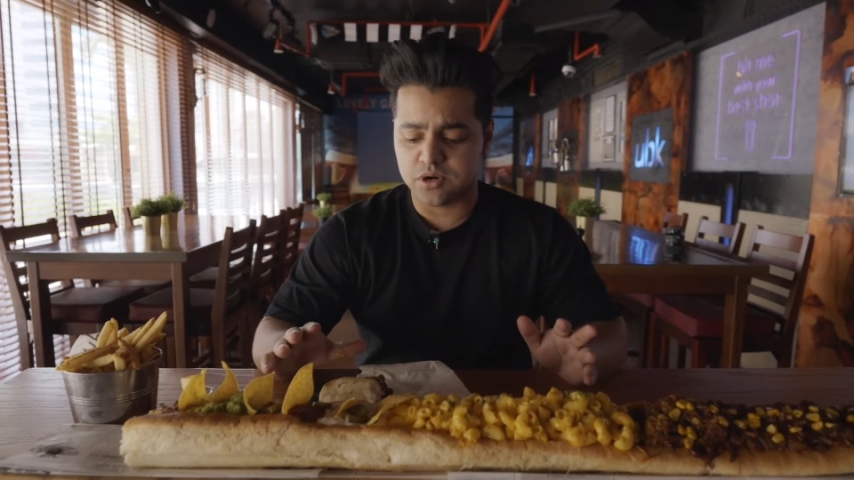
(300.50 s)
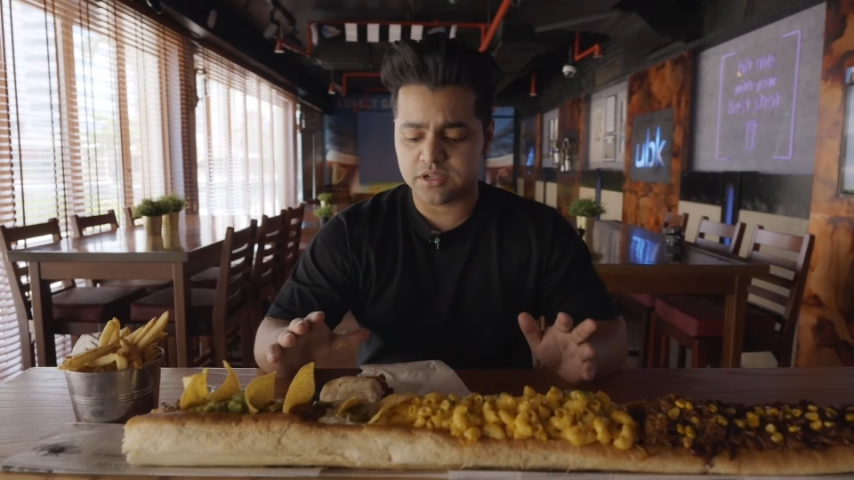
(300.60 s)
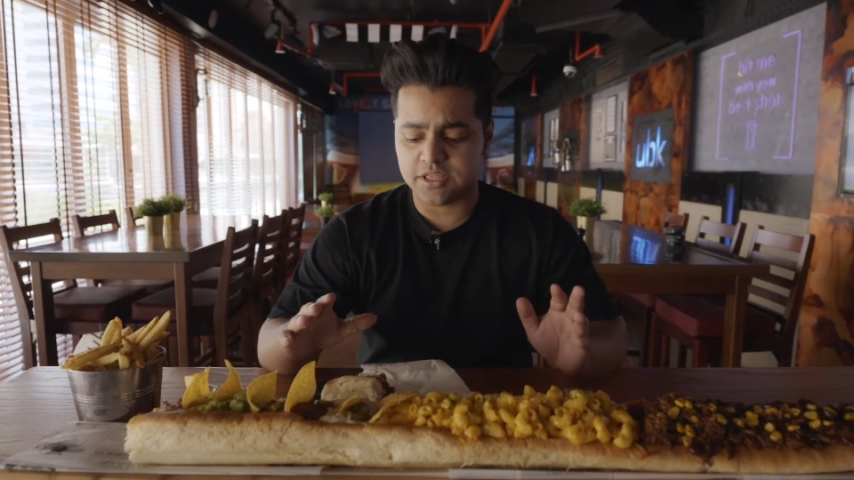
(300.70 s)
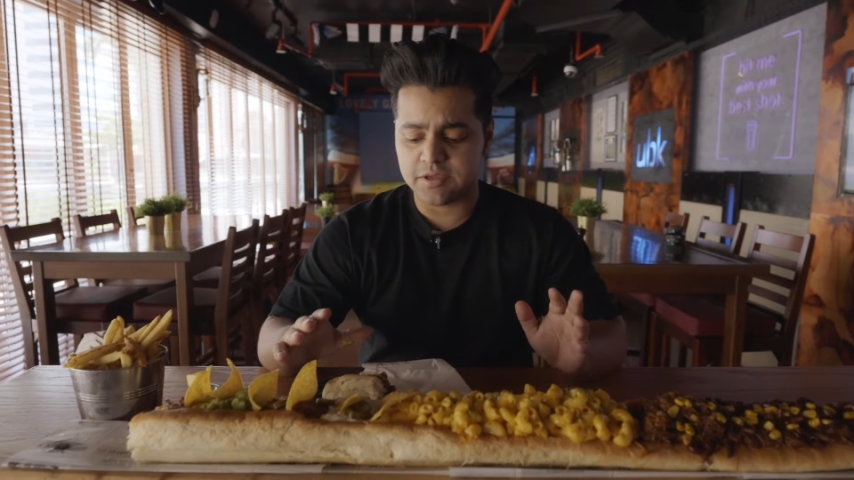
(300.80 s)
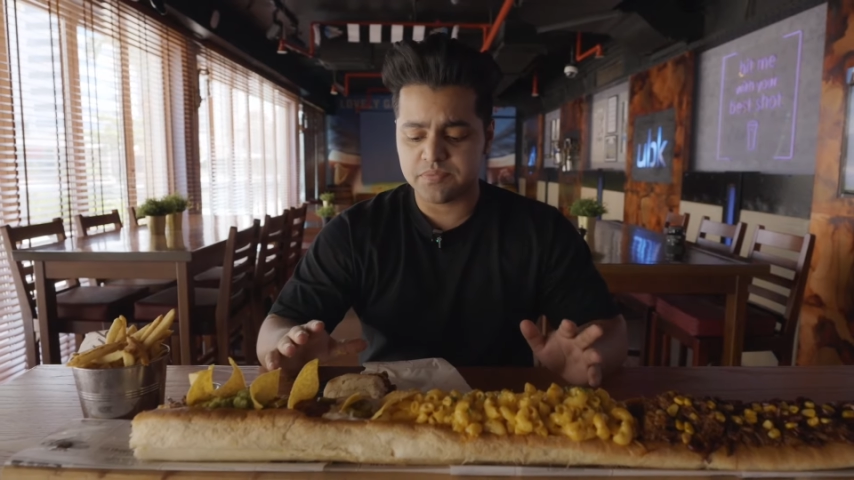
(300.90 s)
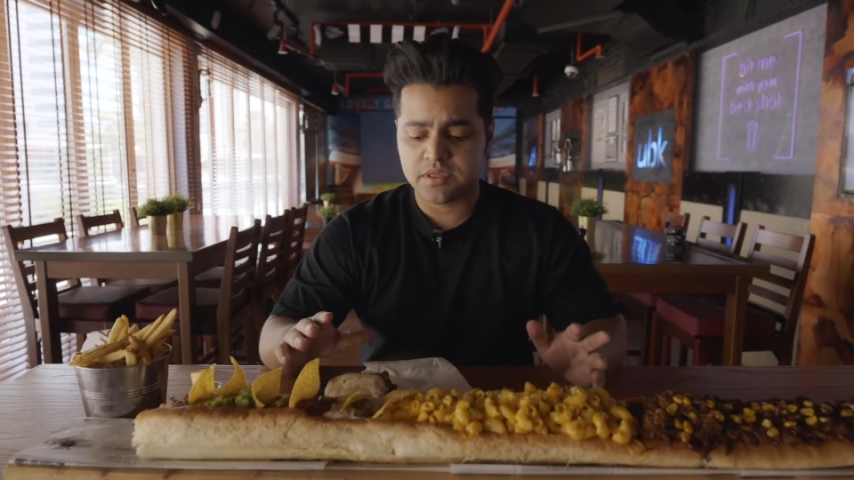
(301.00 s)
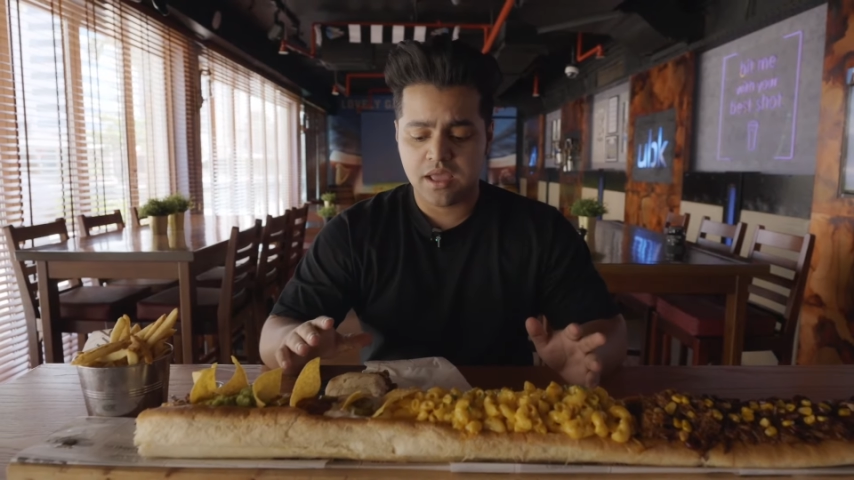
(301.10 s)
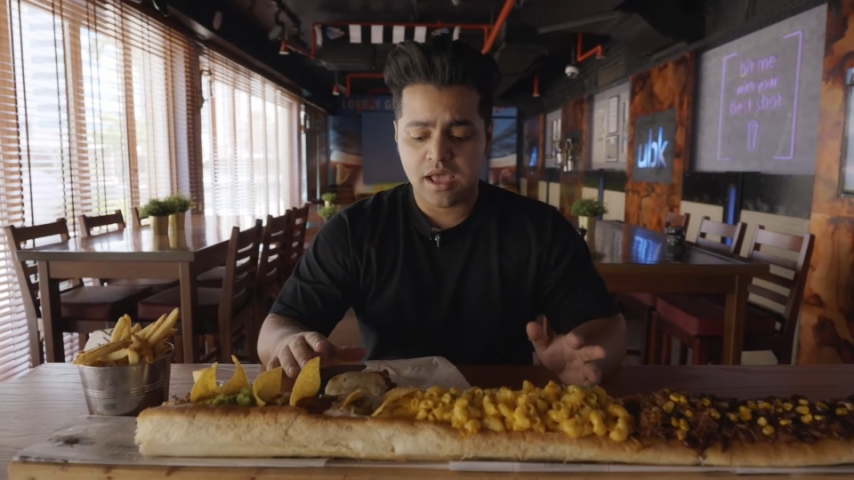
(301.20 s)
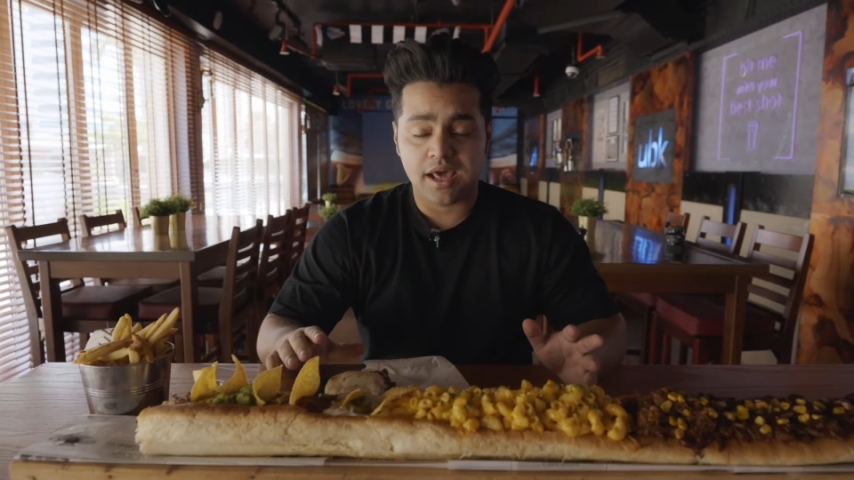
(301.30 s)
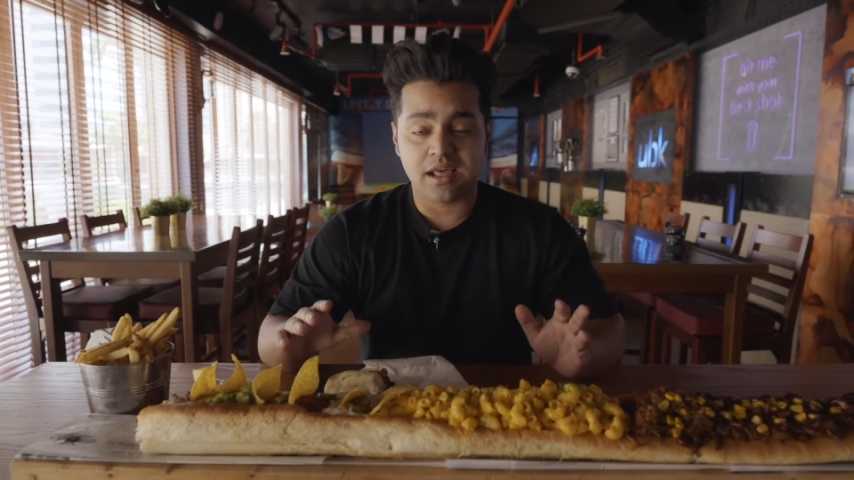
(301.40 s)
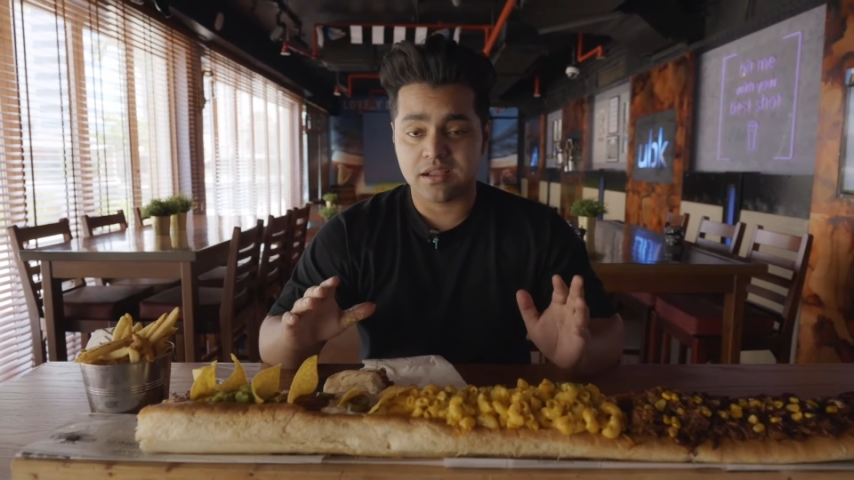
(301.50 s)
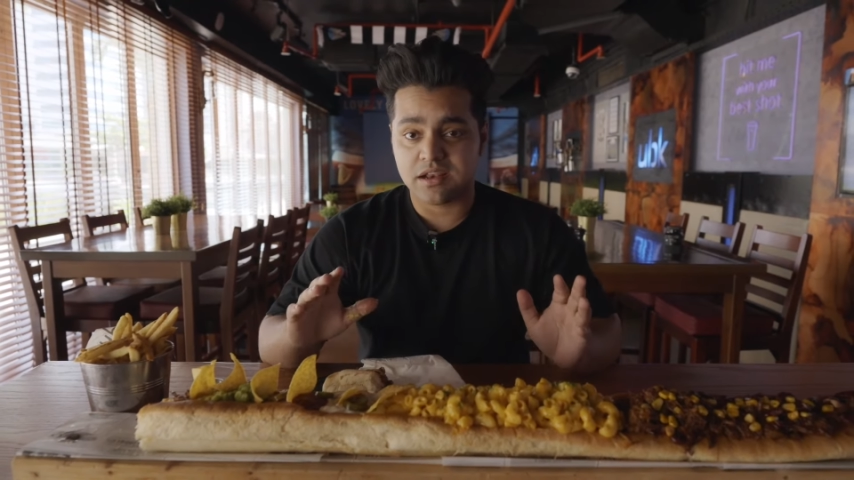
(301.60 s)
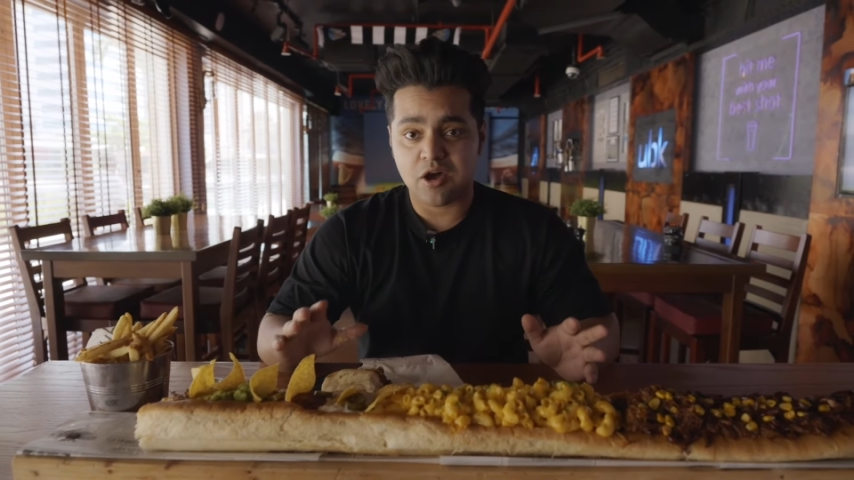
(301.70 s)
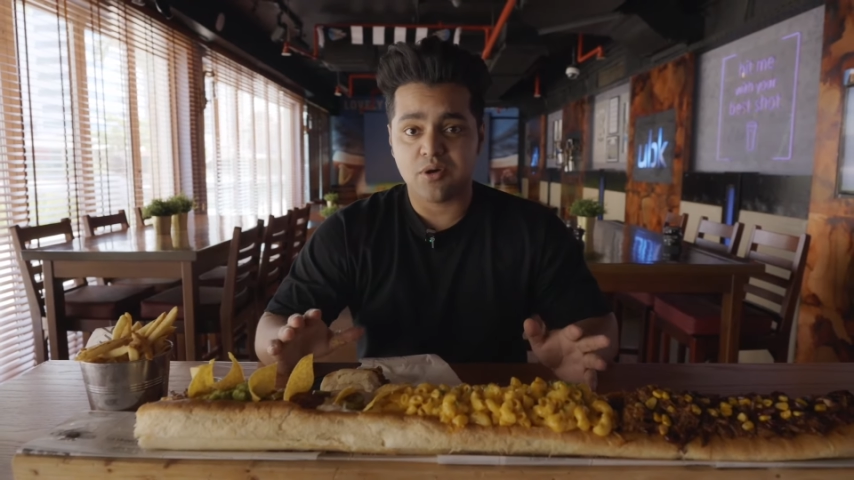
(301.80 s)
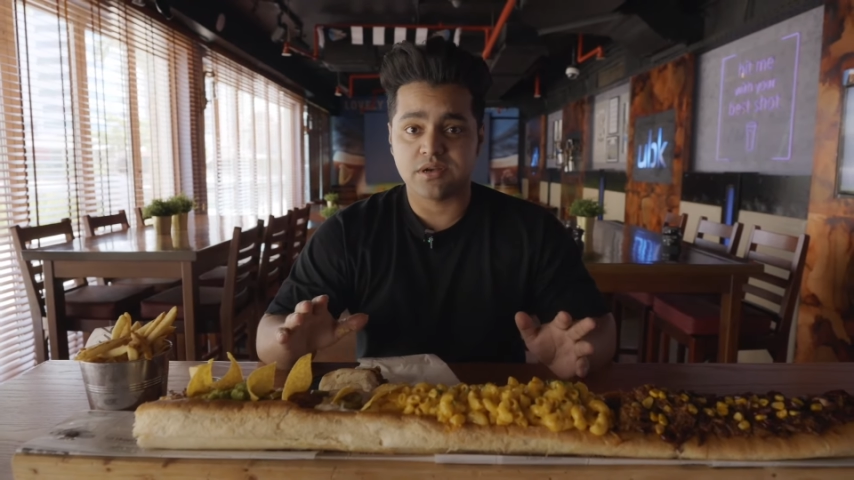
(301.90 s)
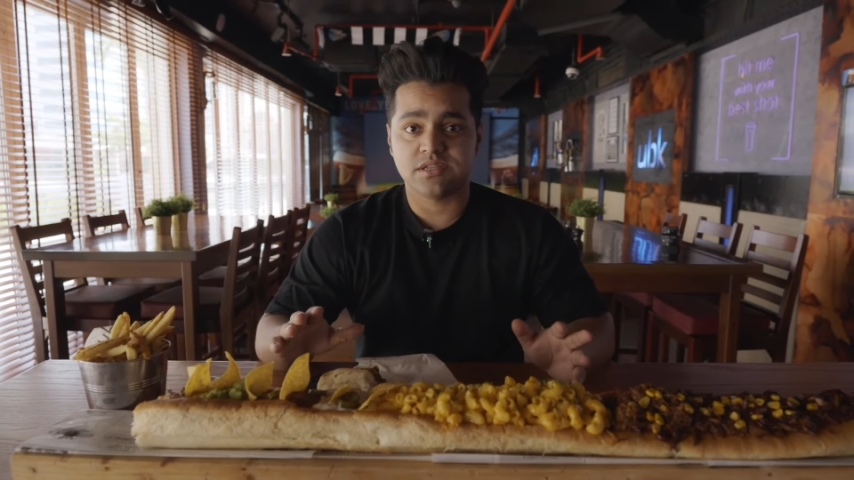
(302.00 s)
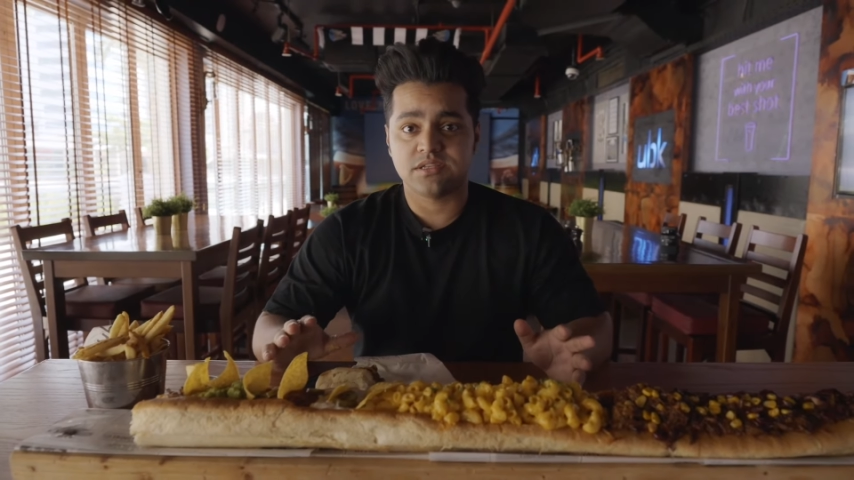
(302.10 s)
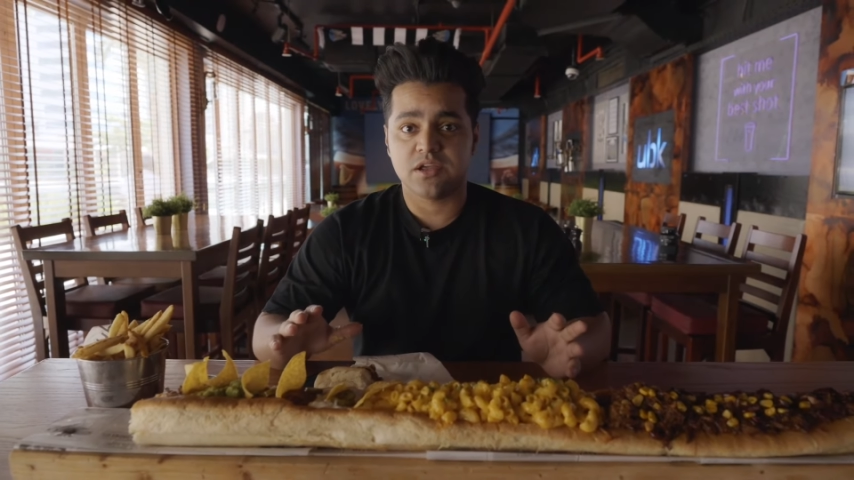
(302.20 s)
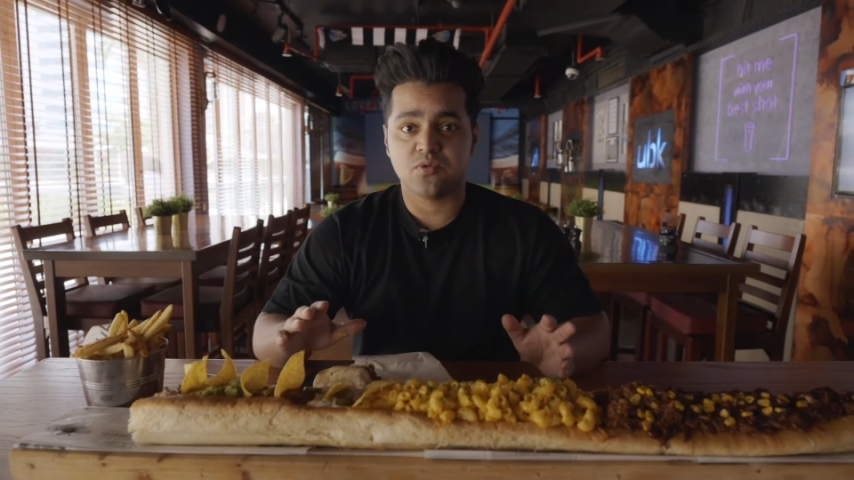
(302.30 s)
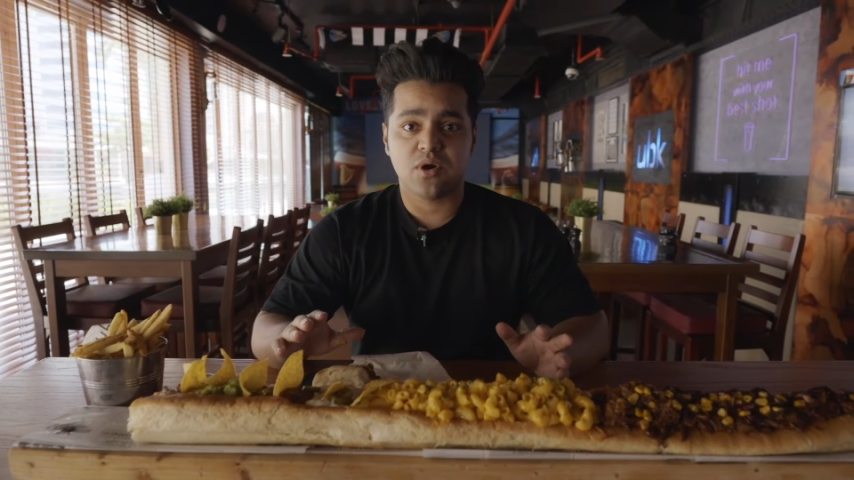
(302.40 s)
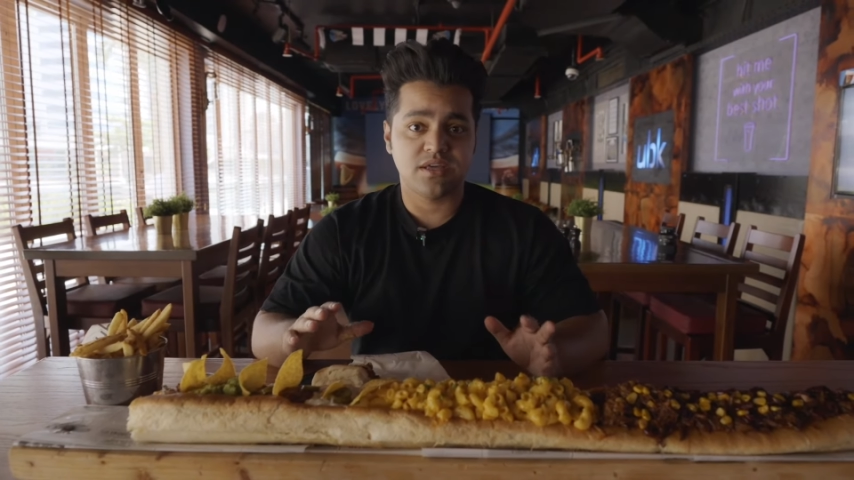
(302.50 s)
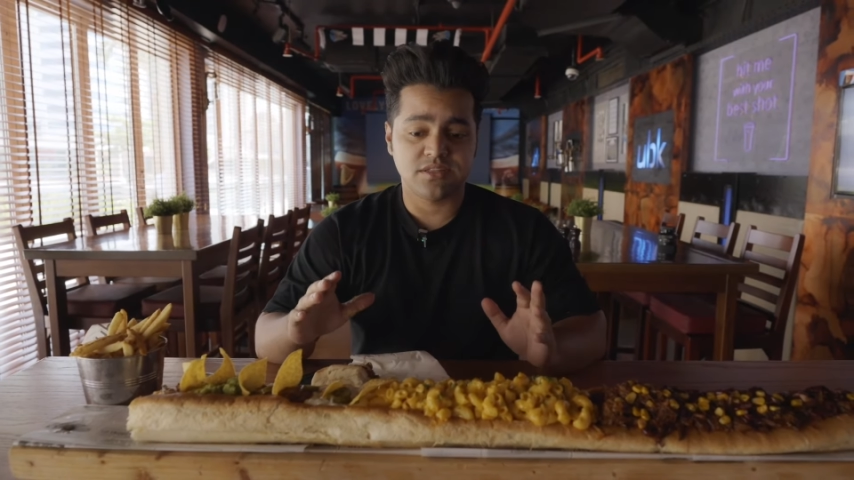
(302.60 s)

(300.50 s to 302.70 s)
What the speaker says: worthy, and I now understand why